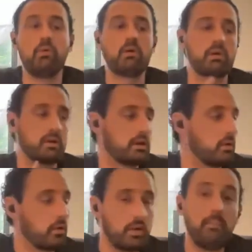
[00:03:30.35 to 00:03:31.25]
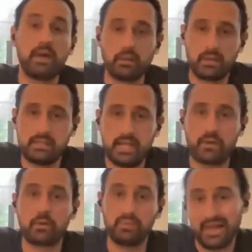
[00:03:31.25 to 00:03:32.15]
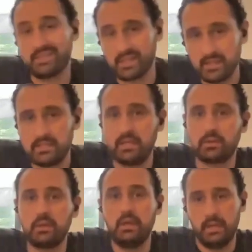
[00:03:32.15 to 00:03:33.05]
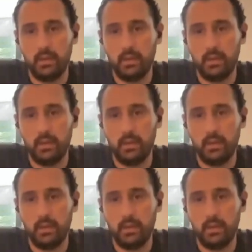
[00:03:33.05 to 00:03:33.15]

or a metal container or a plastic container,